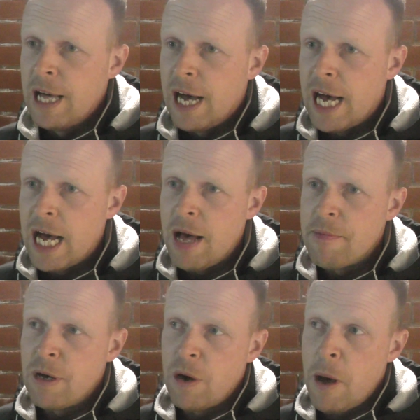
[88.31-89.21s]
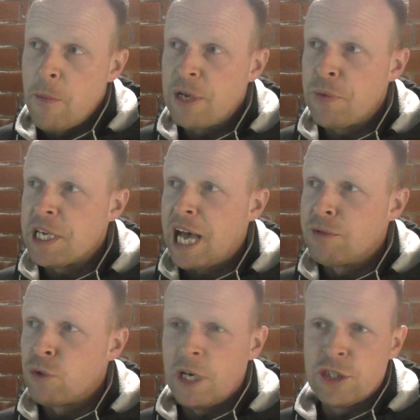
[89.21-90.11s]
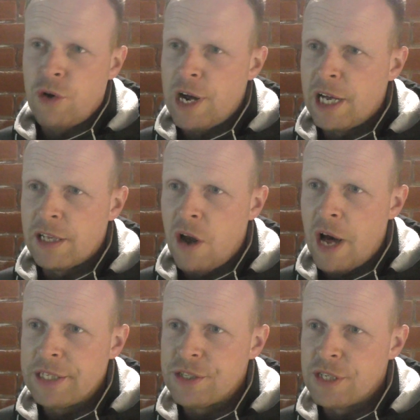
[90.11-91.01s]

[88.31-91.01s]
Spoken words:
A midweek game's always great under lights,